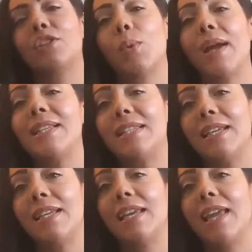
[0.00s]
So I
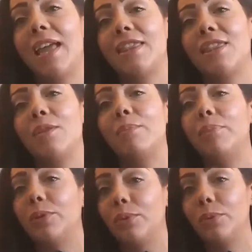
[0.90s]
did get the
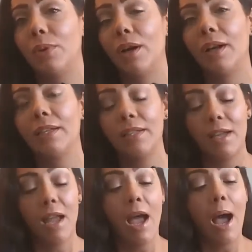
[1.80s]
blue one
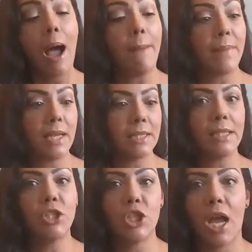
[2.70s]

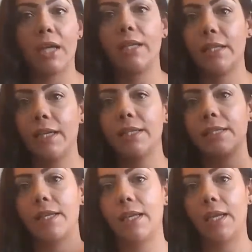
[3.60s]
amazingly shocking like i
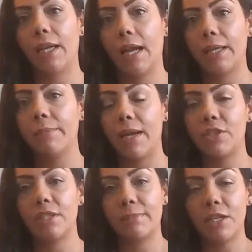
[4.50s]
said it kind of
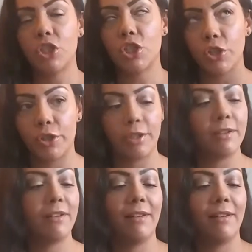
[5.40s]
matches my shirt